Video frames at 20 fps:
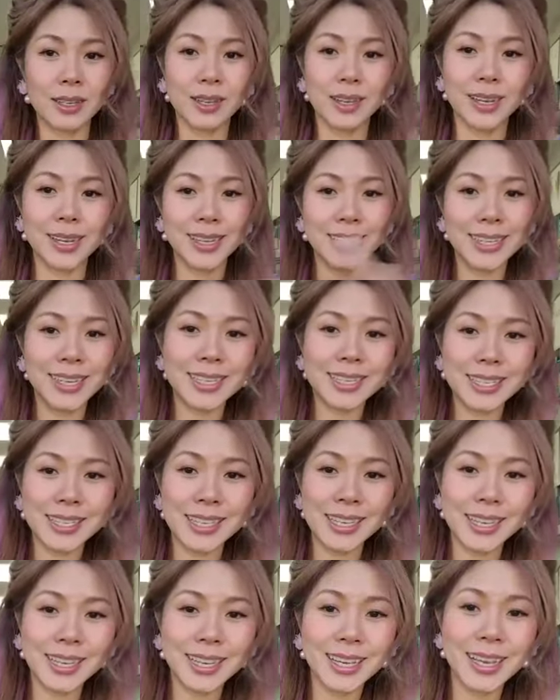
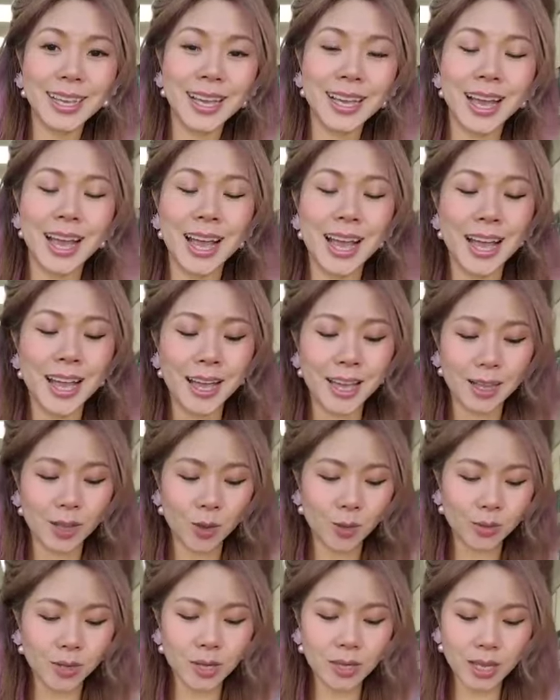uh,
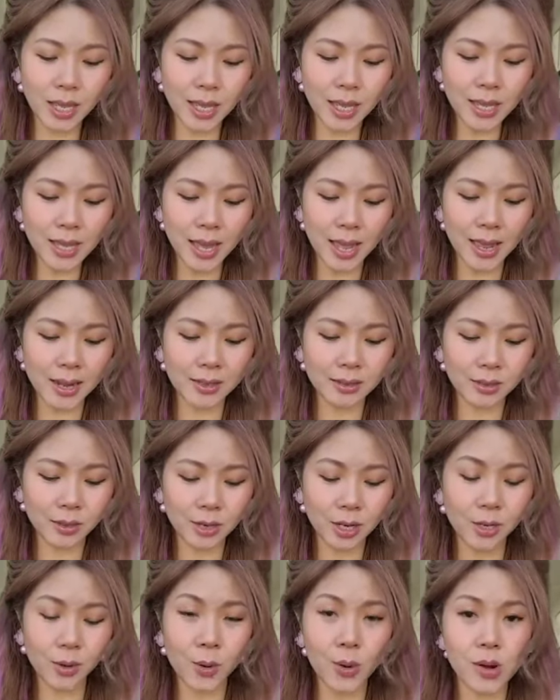go to Cody, and you
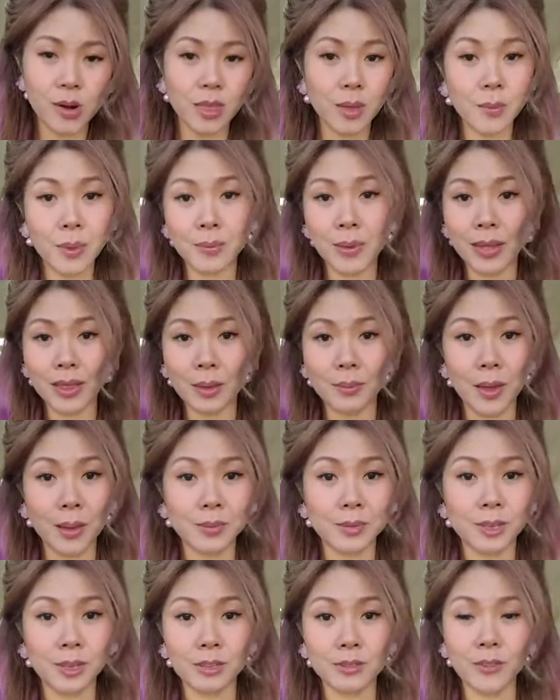can order them and pick them up.
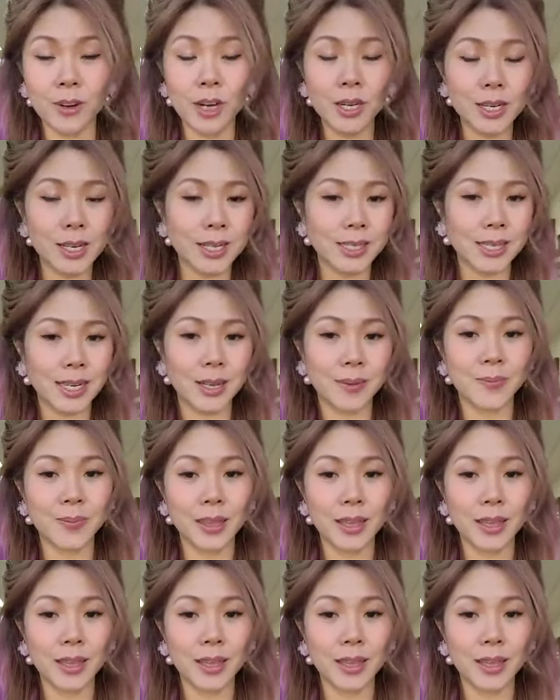So it's very easy.